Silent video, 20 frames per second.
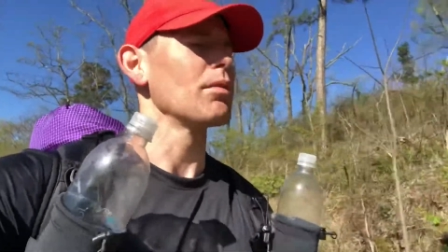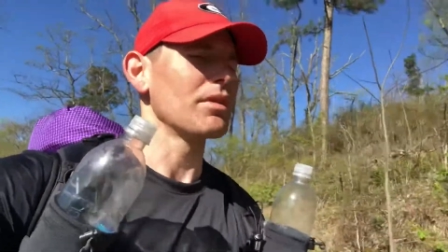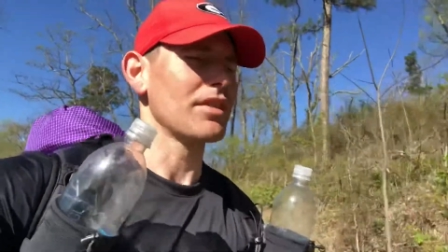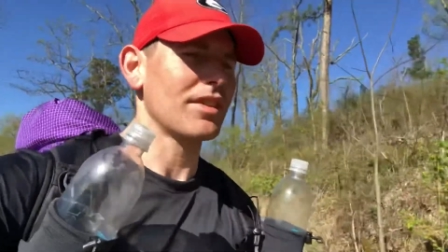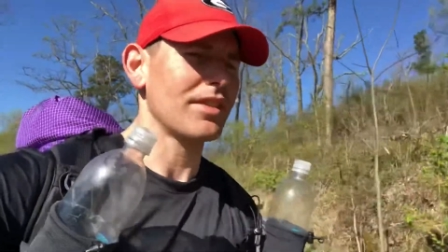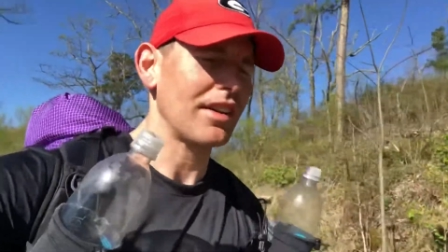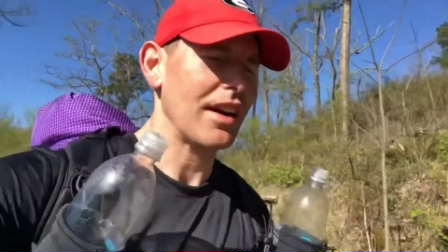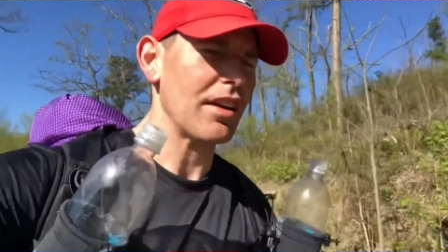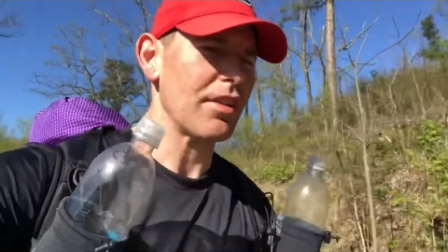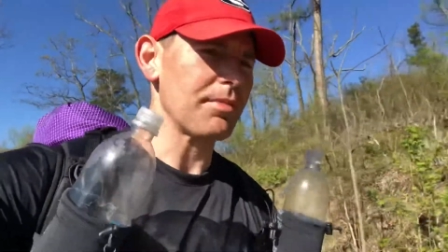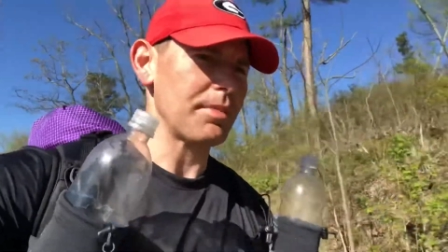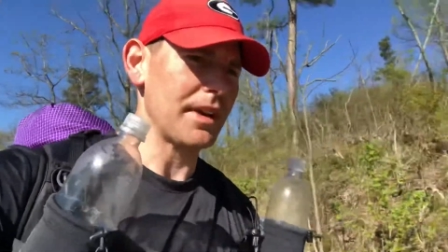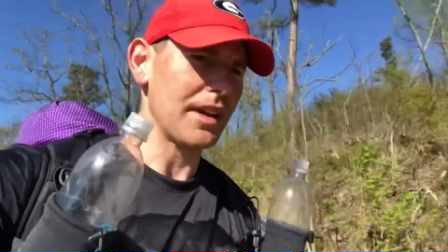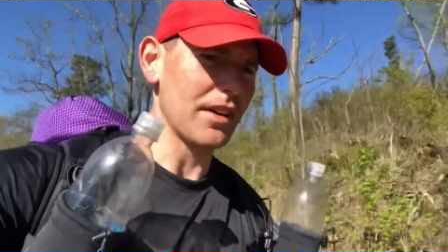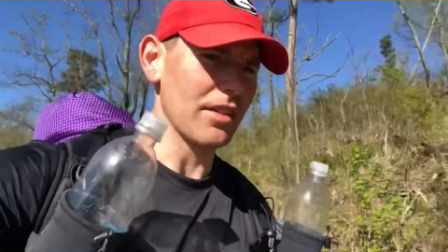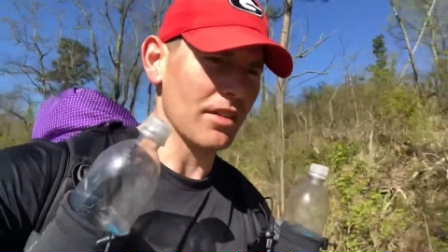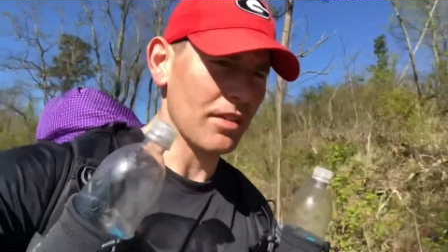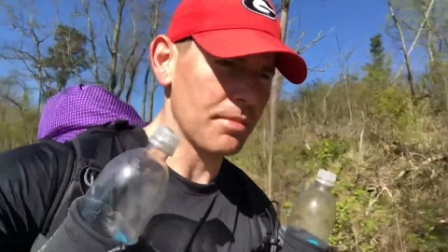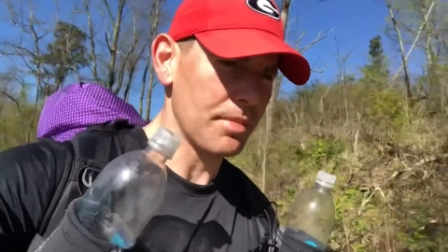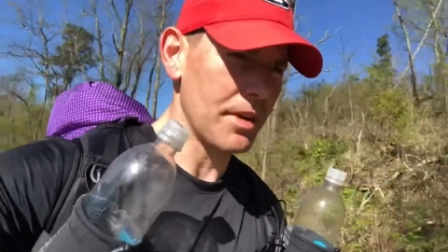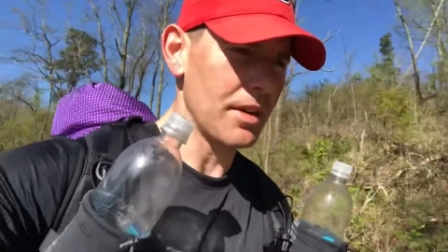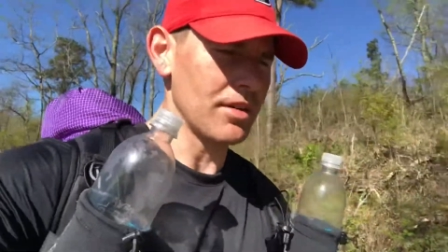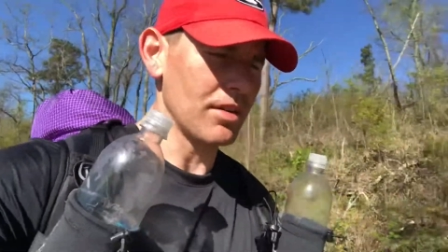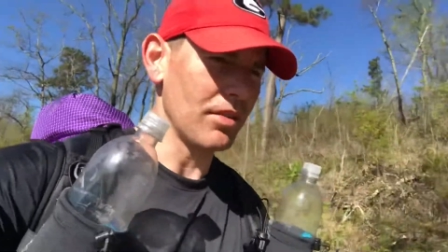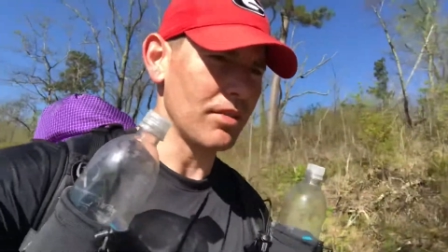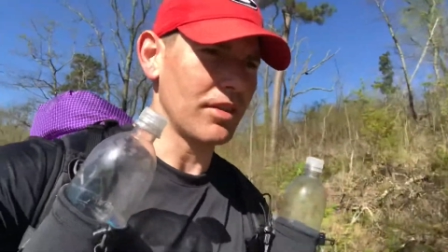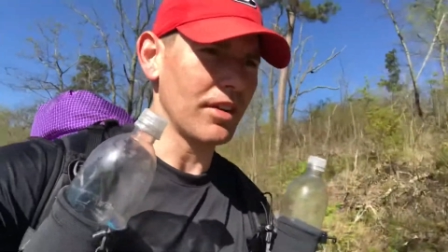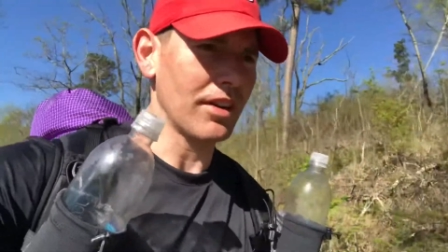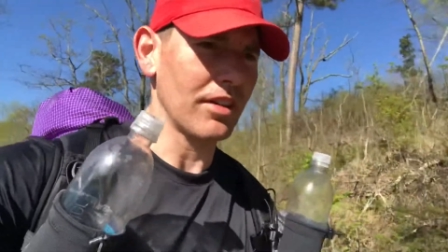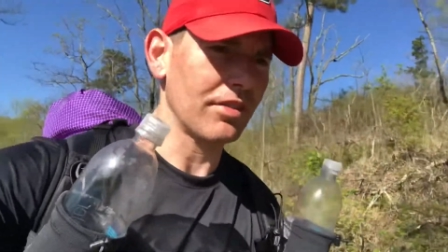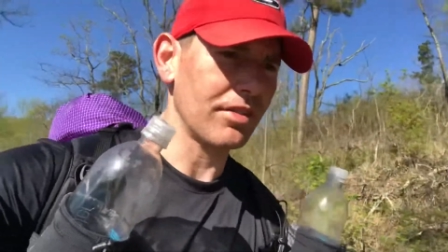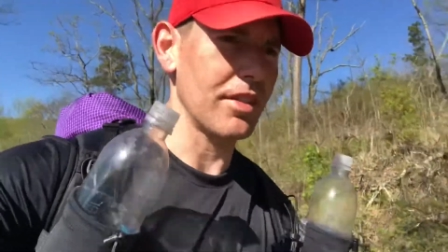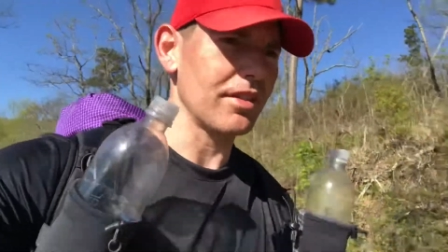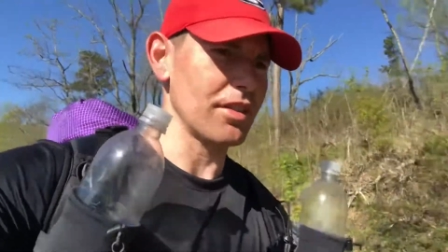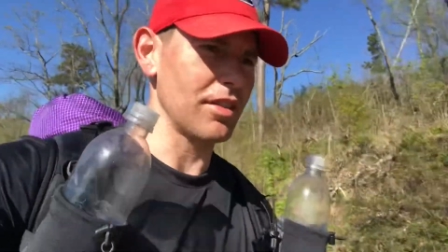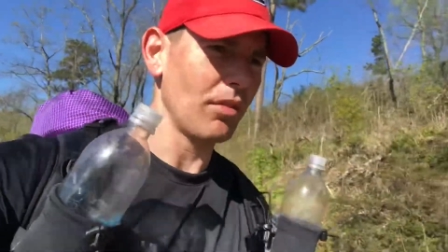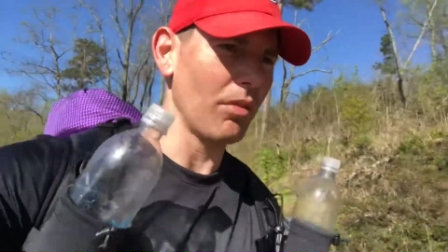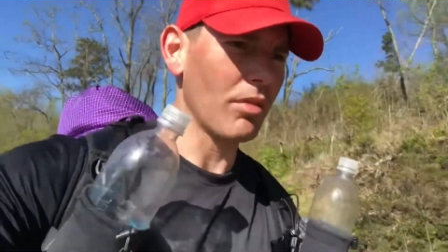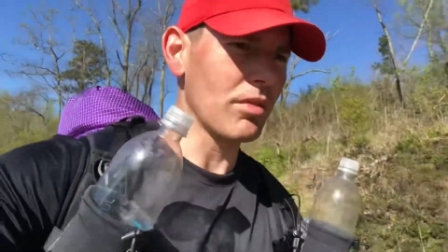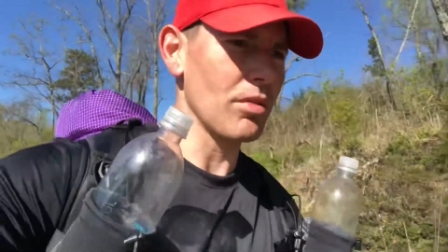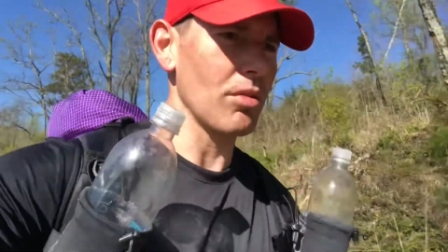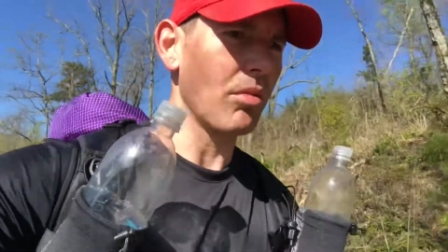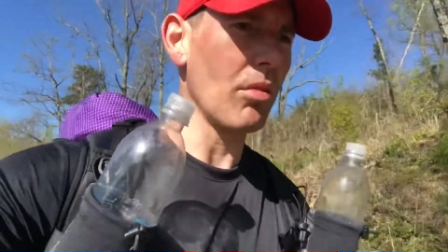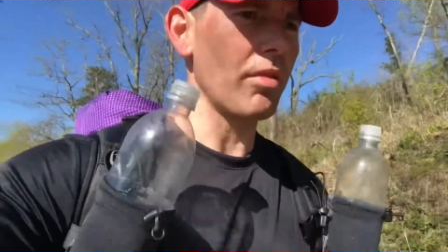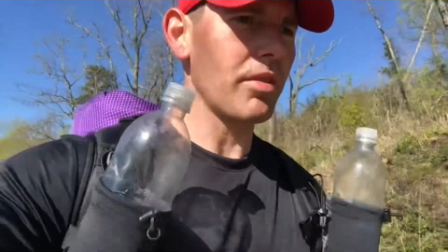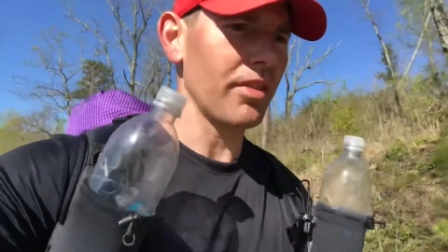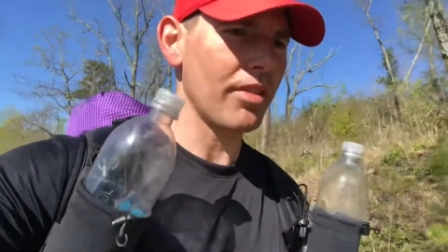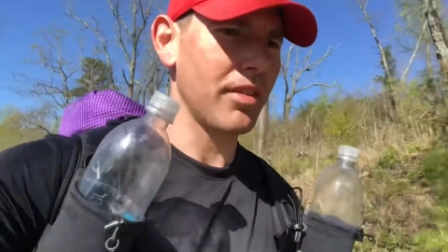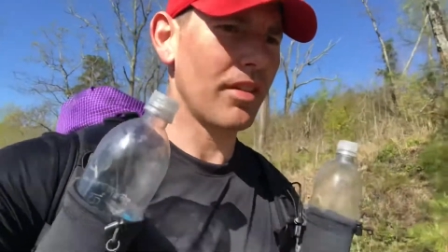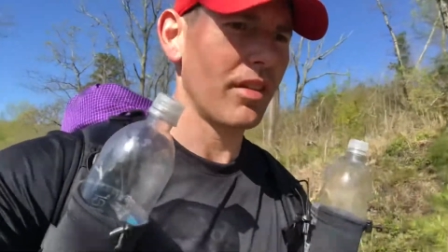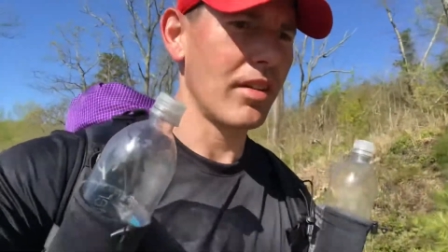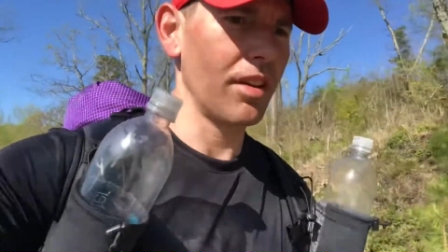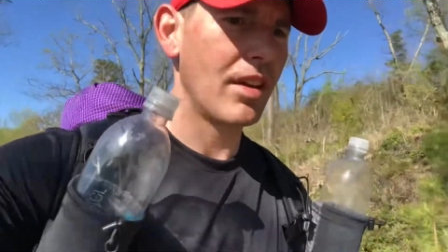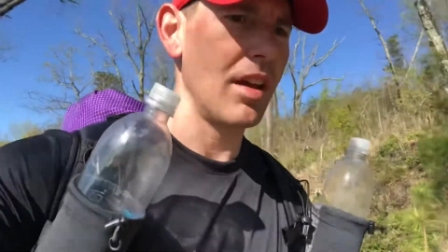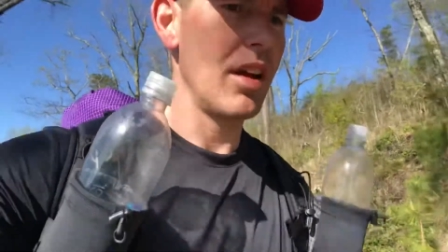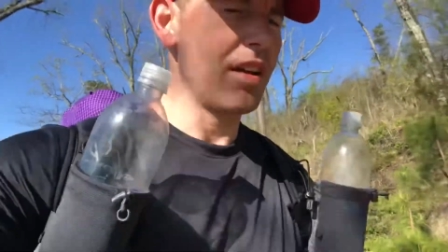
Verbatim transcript: I went southbound on the Pinhoti instead of going north.